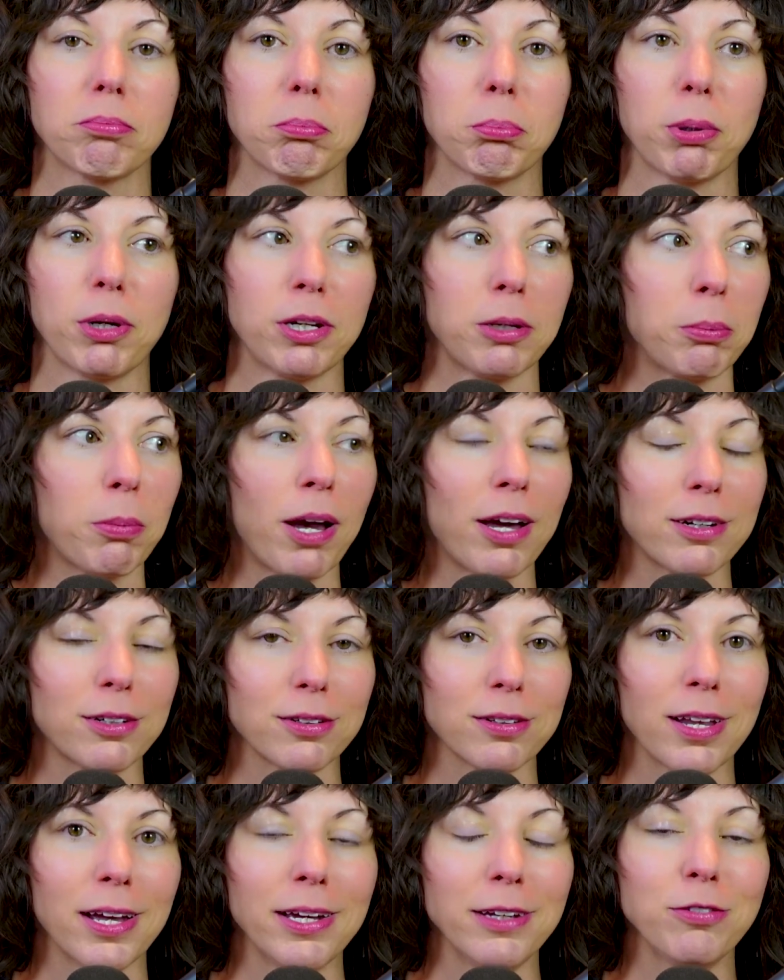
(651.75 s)
But in
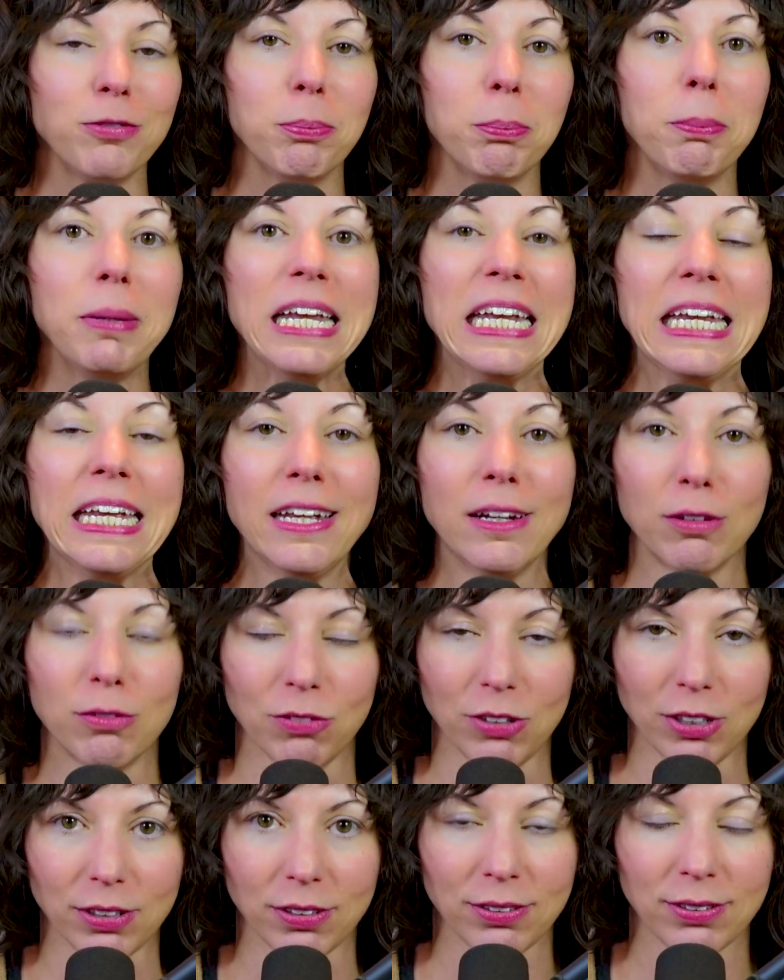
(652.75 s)
modern life, many of
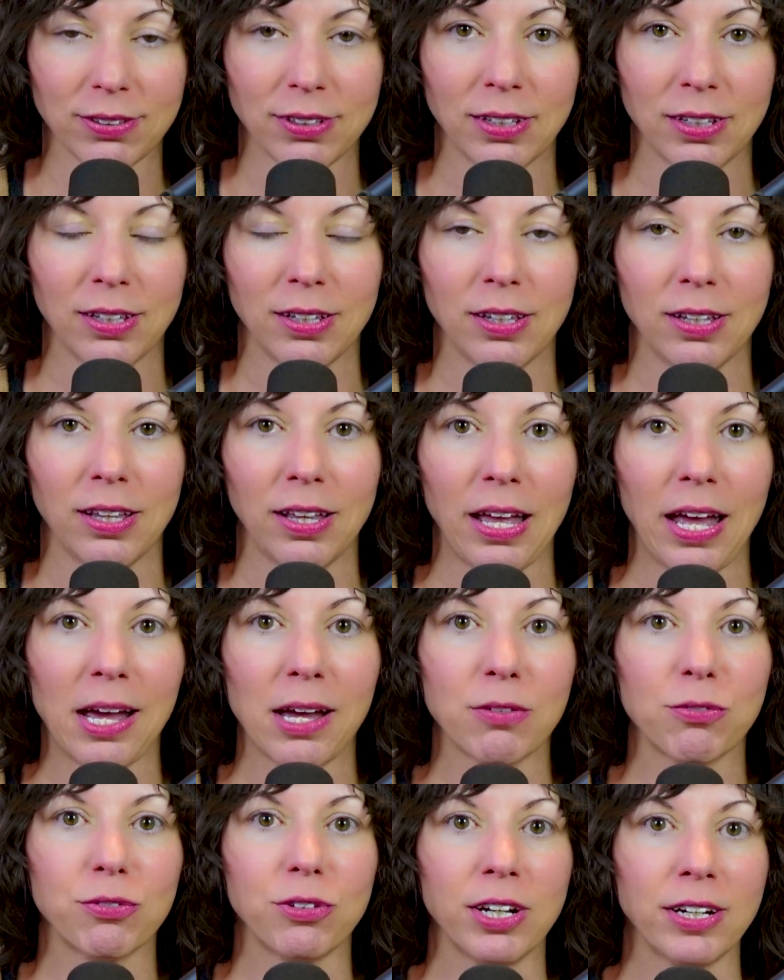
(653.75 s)
us
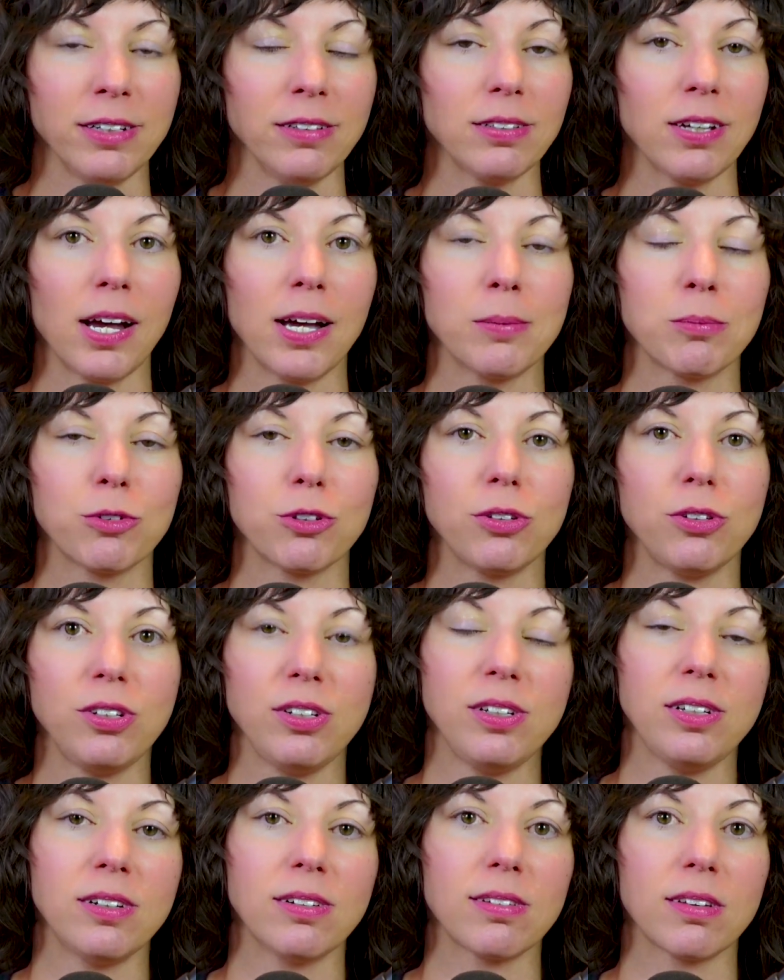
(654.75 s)
have nighttime
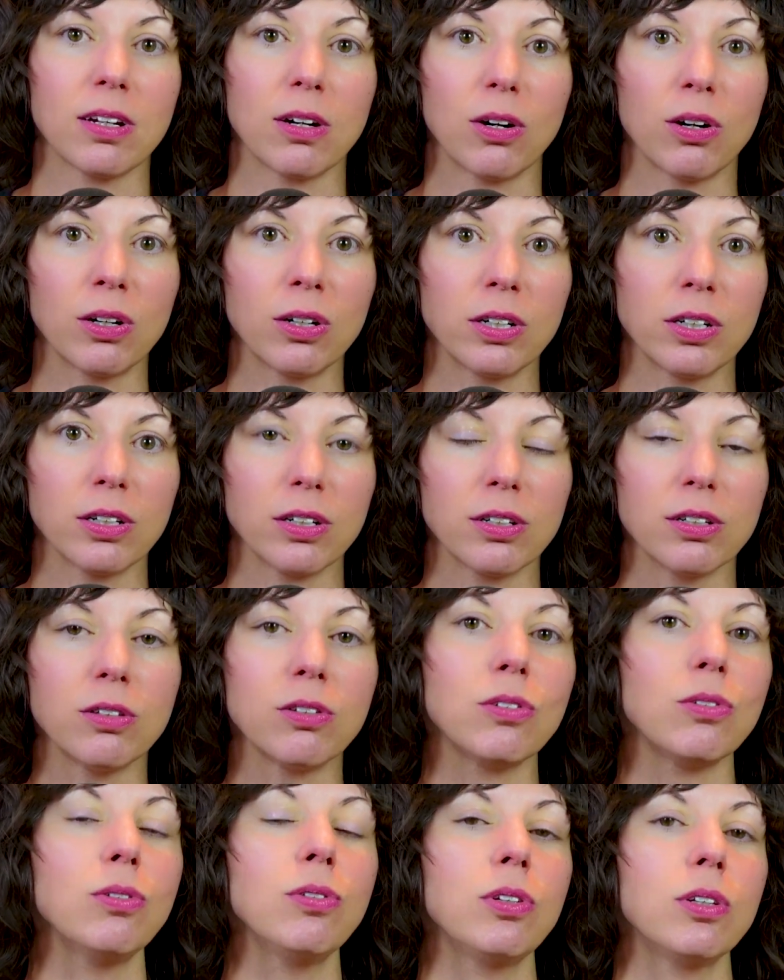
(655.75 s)
routines that aren't
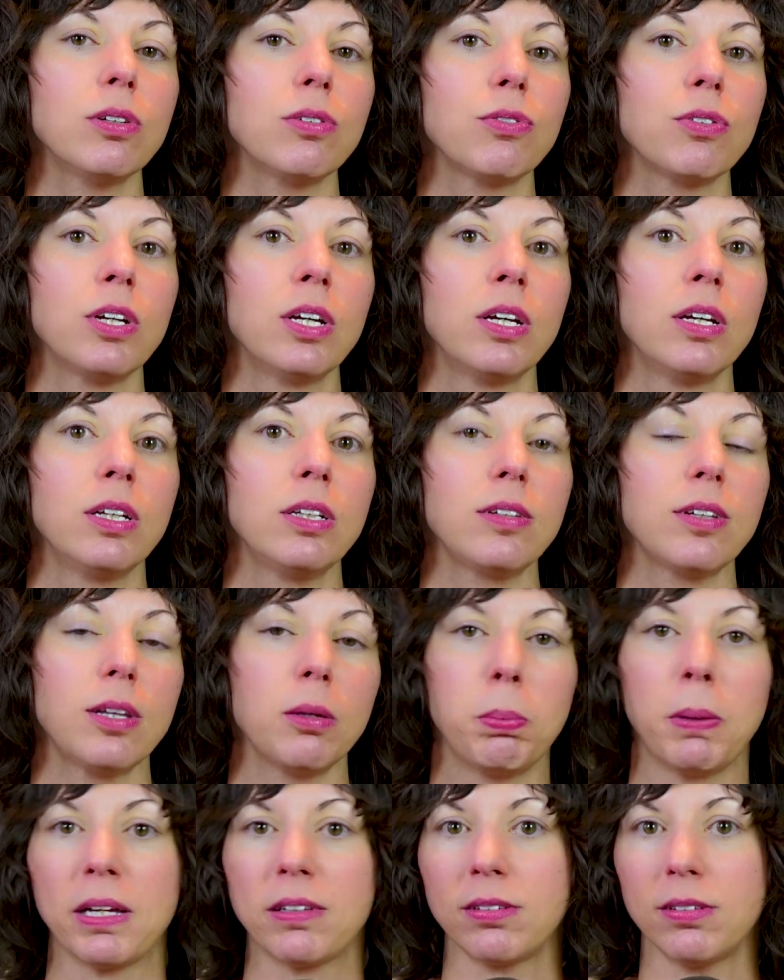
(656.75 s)
conducive to the
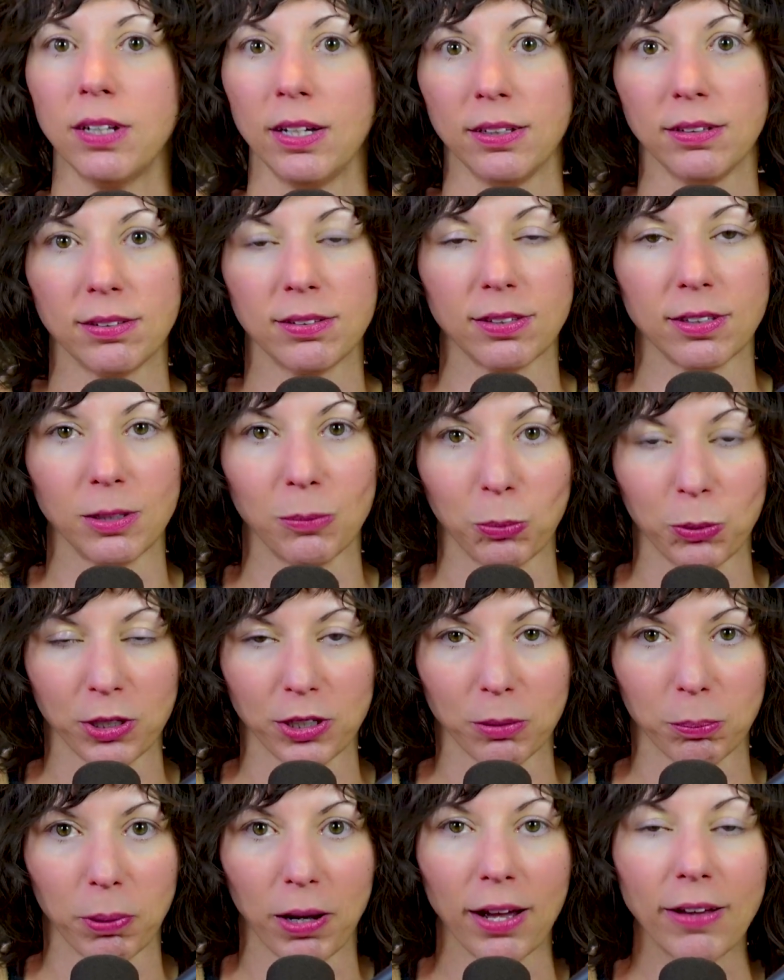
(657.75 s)
best night's sleep we
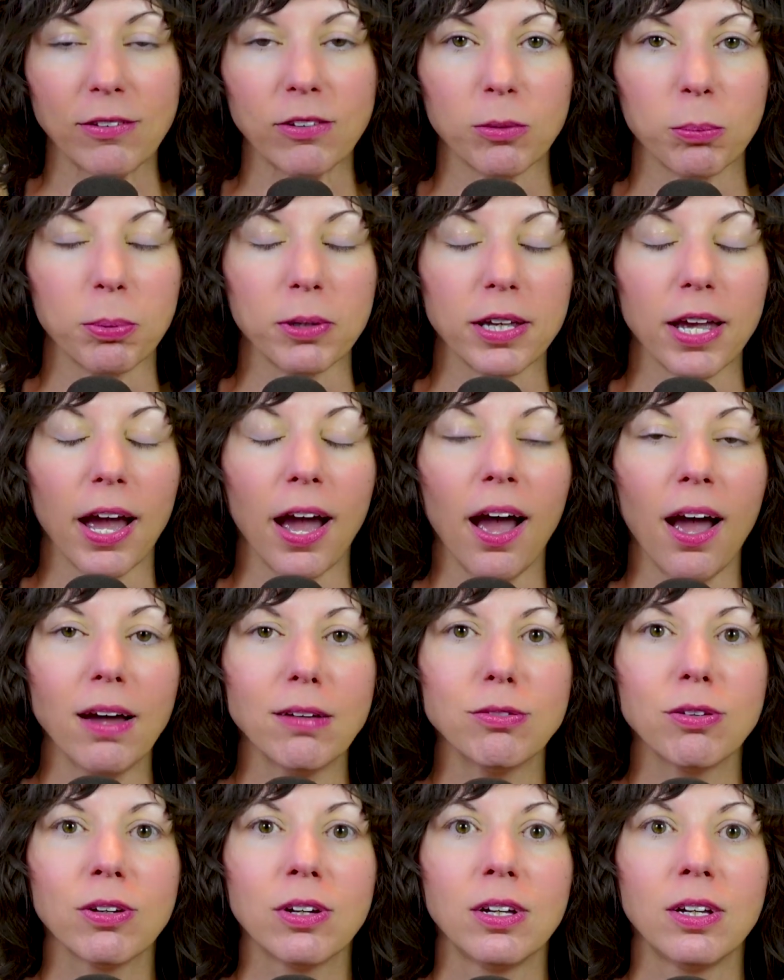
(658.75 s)
could possibly have.